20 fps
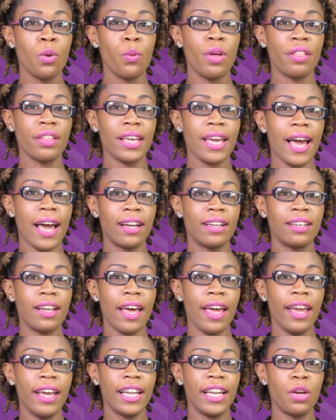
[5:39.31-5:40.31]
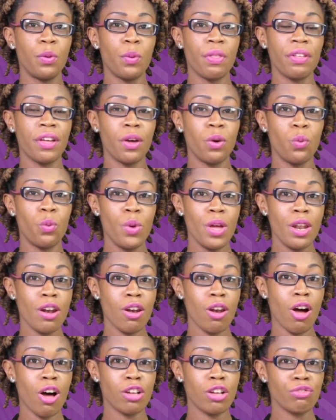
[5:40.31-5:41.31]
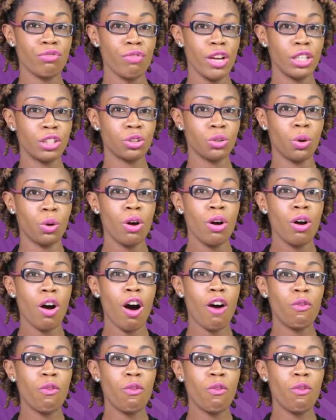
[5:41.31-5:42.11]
with Canada ending with a win-loss ratio